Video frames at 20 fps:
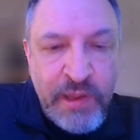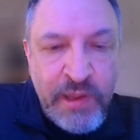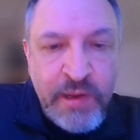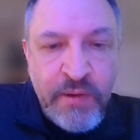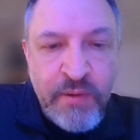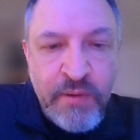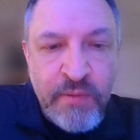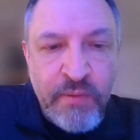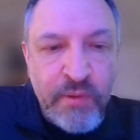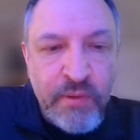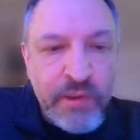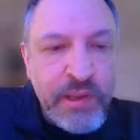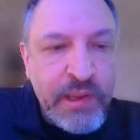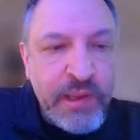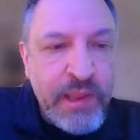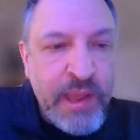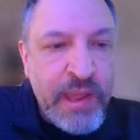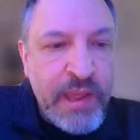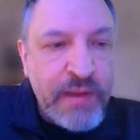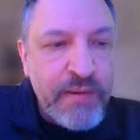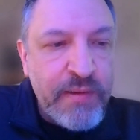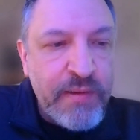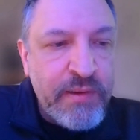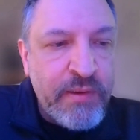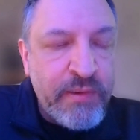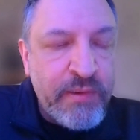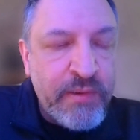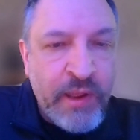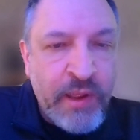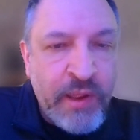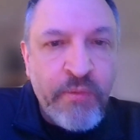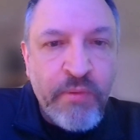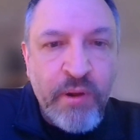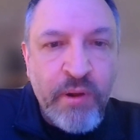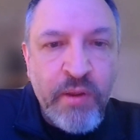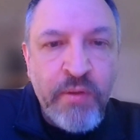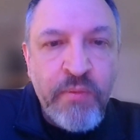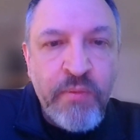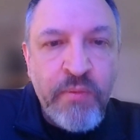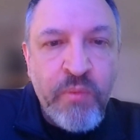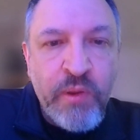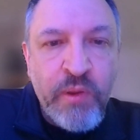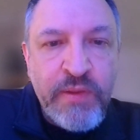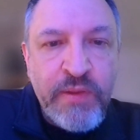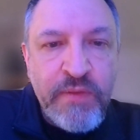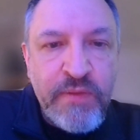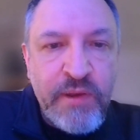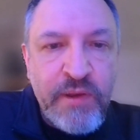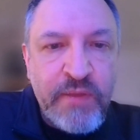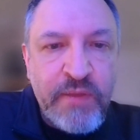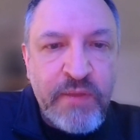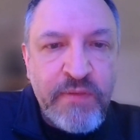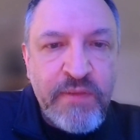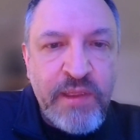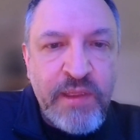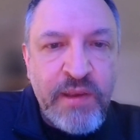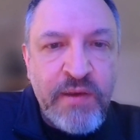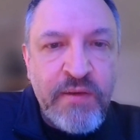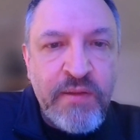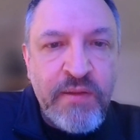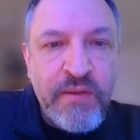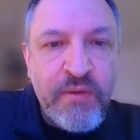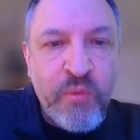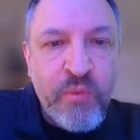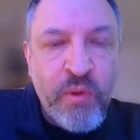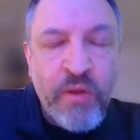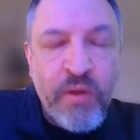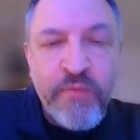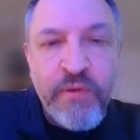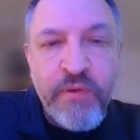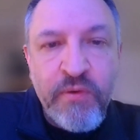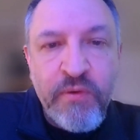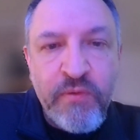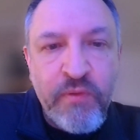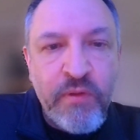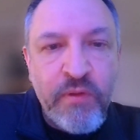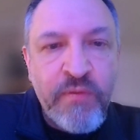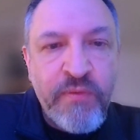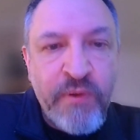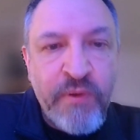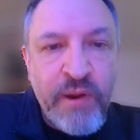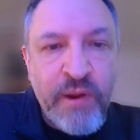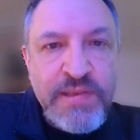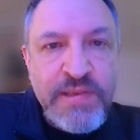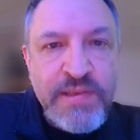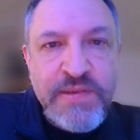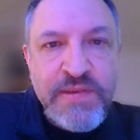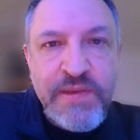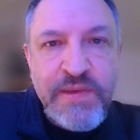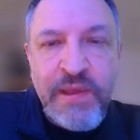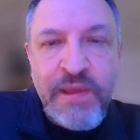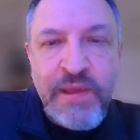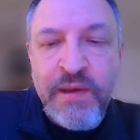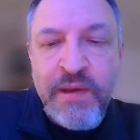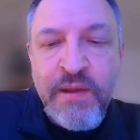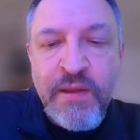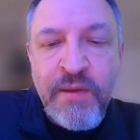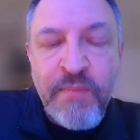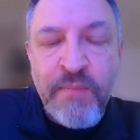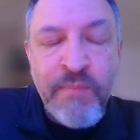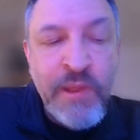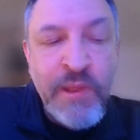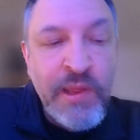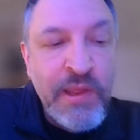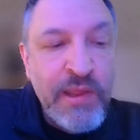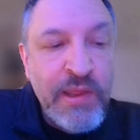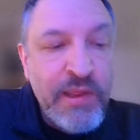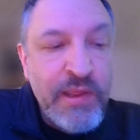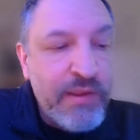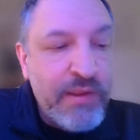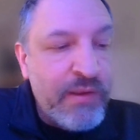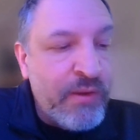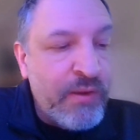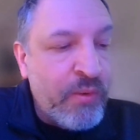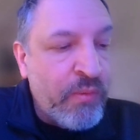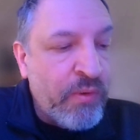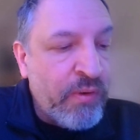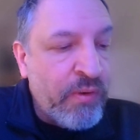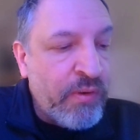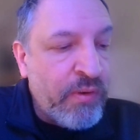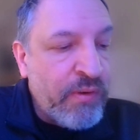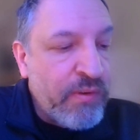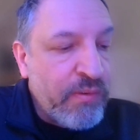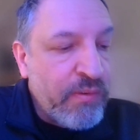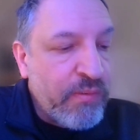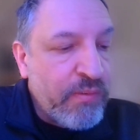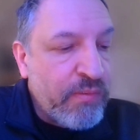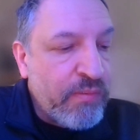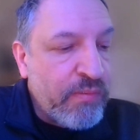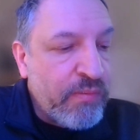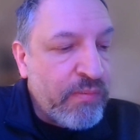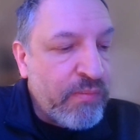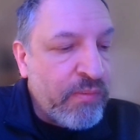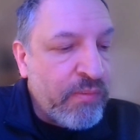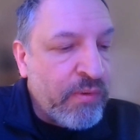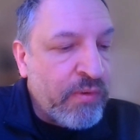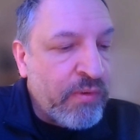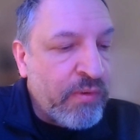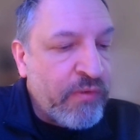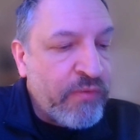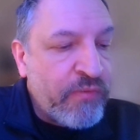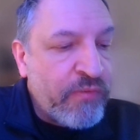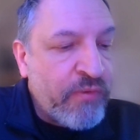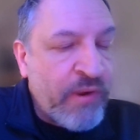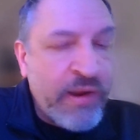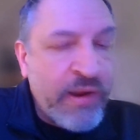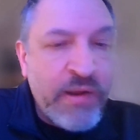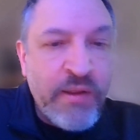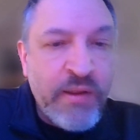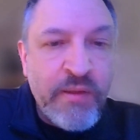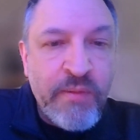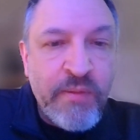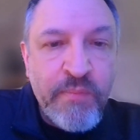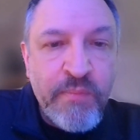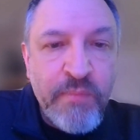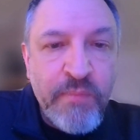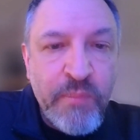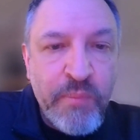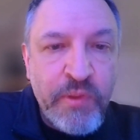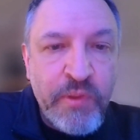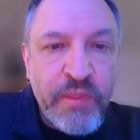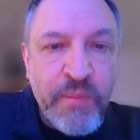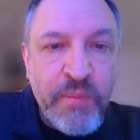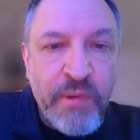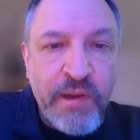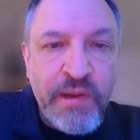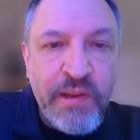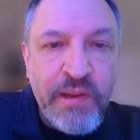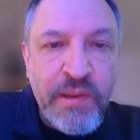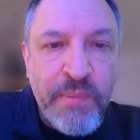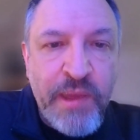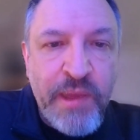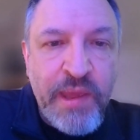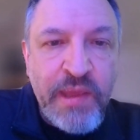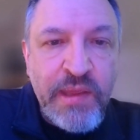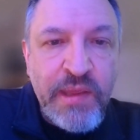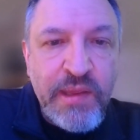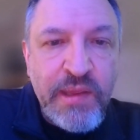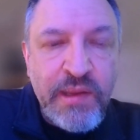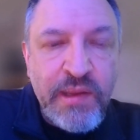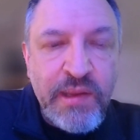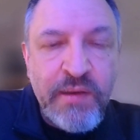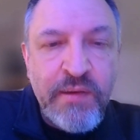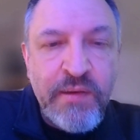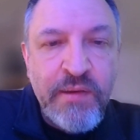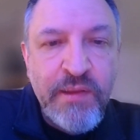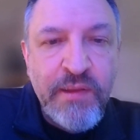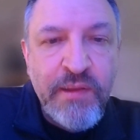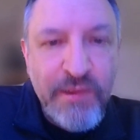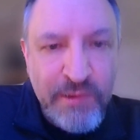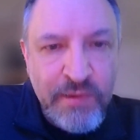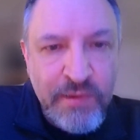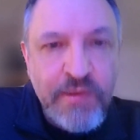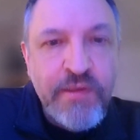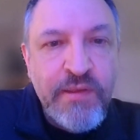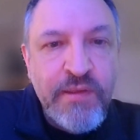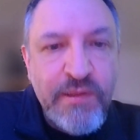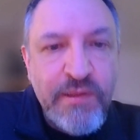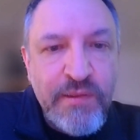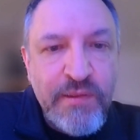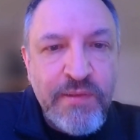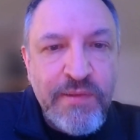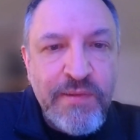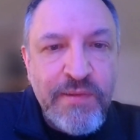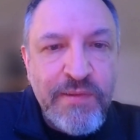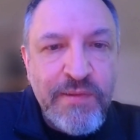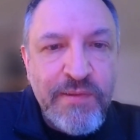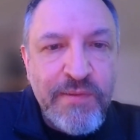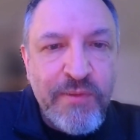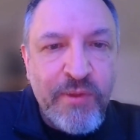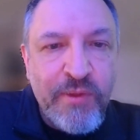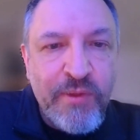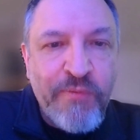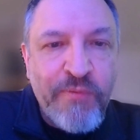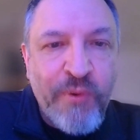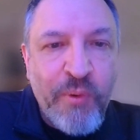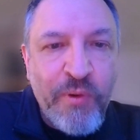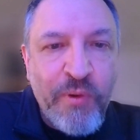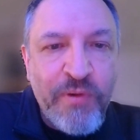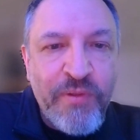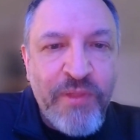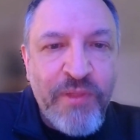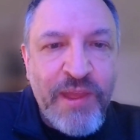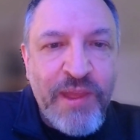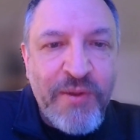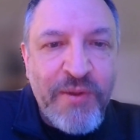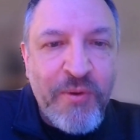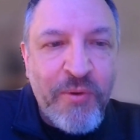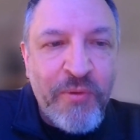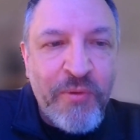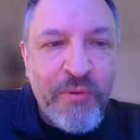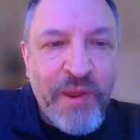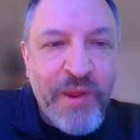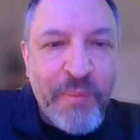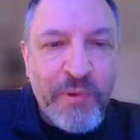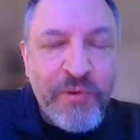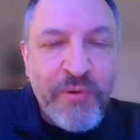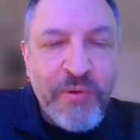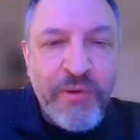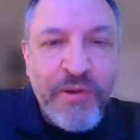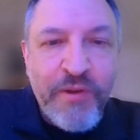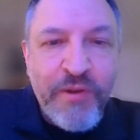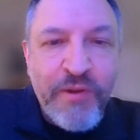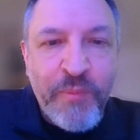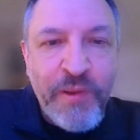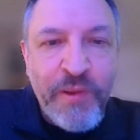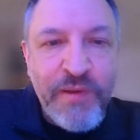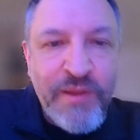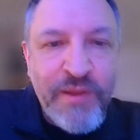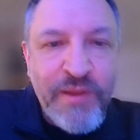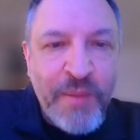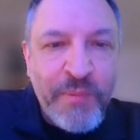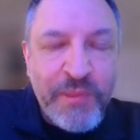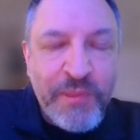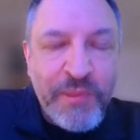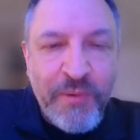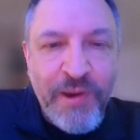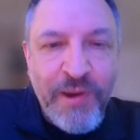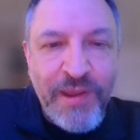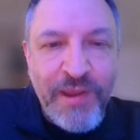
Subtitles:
and I are looking at down the road, what does the next 10 to 12 years look for us, and we're just trying to put the money in the bank and look forward to that golden opportunity to spend time with the